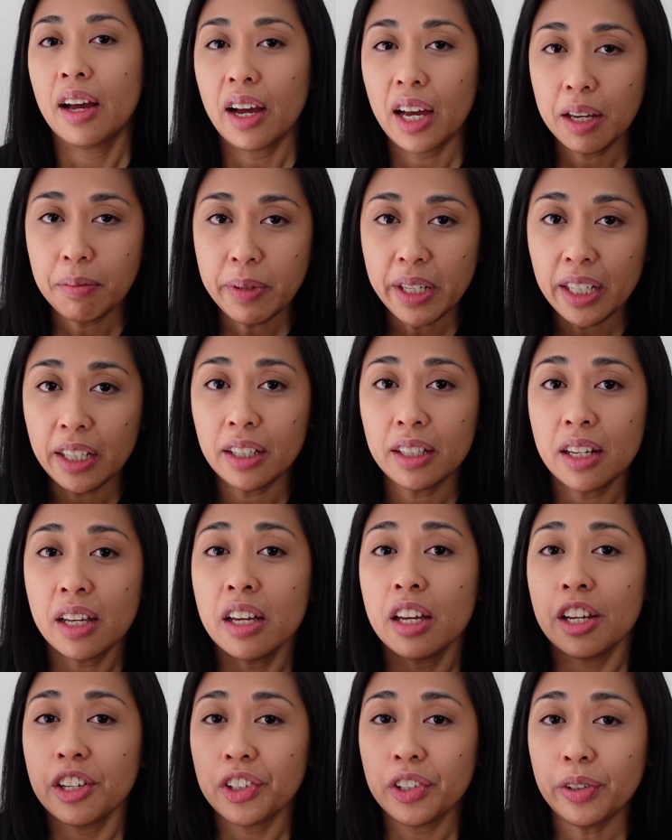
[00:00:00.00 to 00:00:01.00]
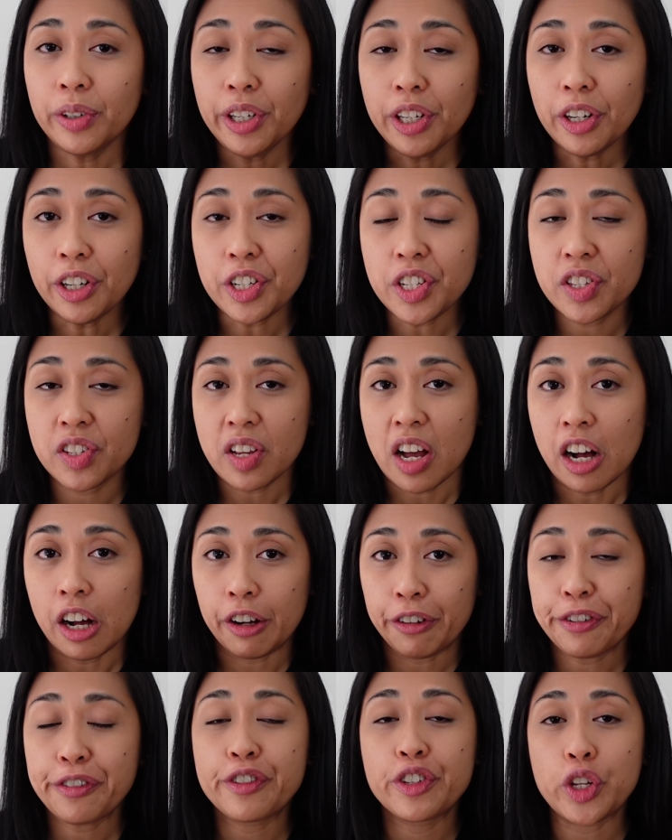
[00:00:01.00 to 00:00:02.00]
I mean, you
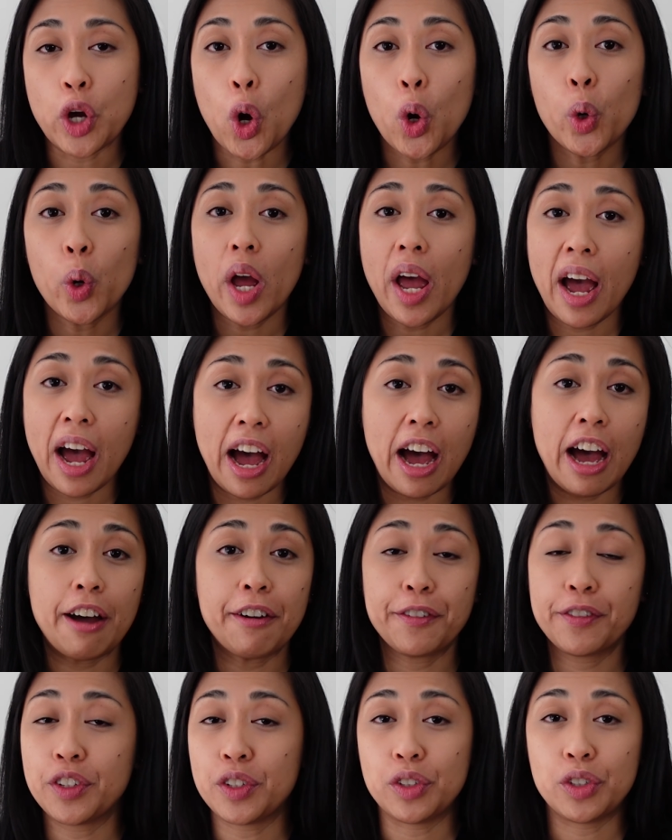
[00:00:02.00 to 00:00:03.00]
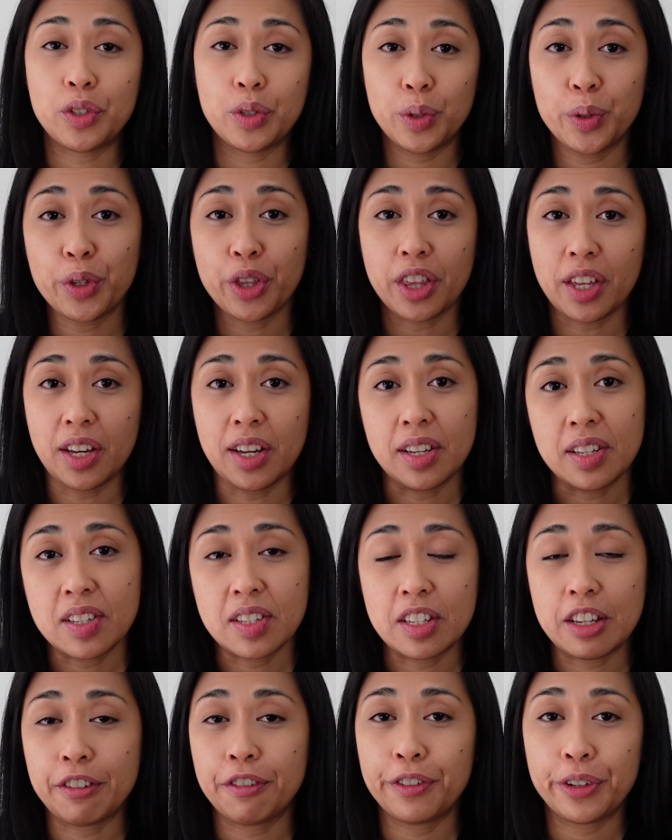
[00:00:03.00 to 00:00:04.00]
yourself don't have to do
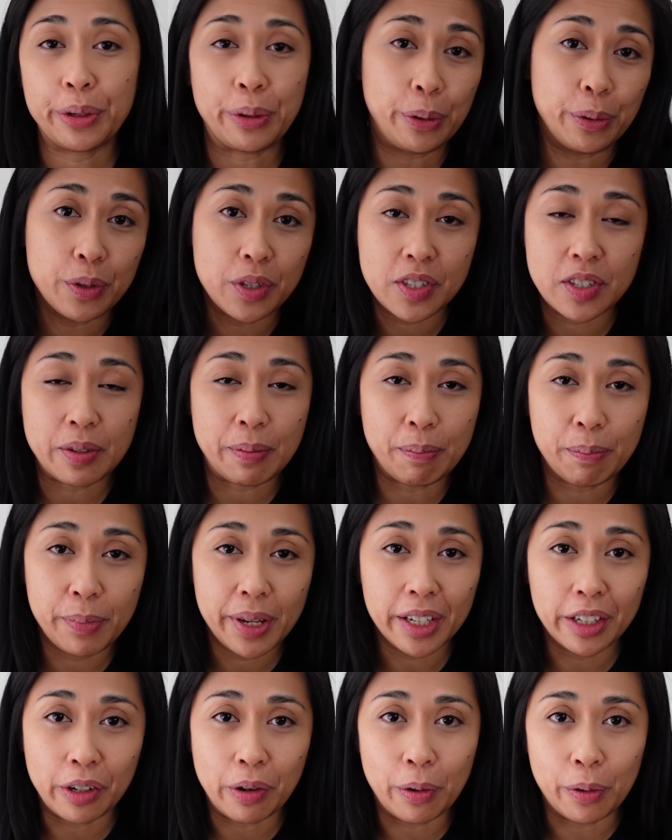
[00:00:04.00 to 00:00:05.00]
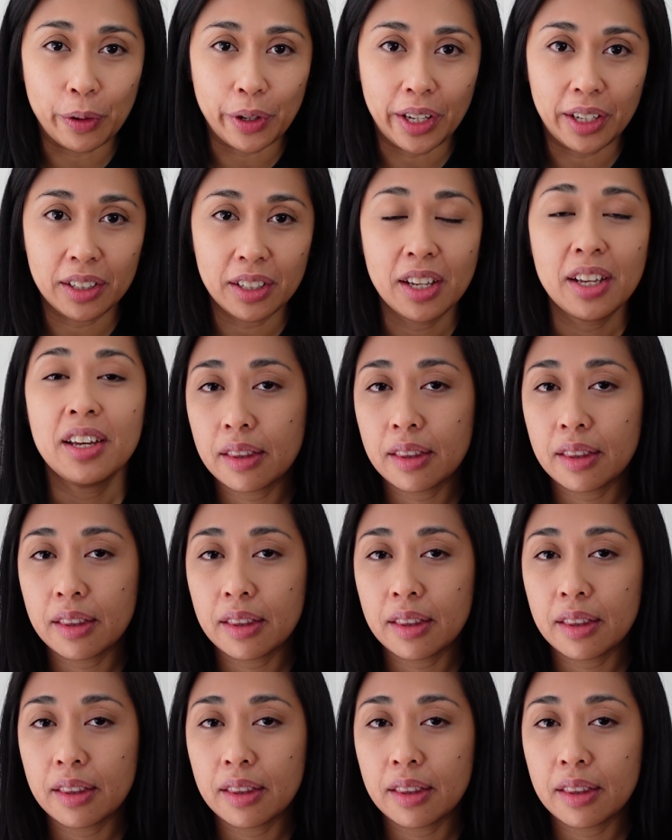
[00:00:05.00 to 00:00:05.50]
this if you own some Bitcoin.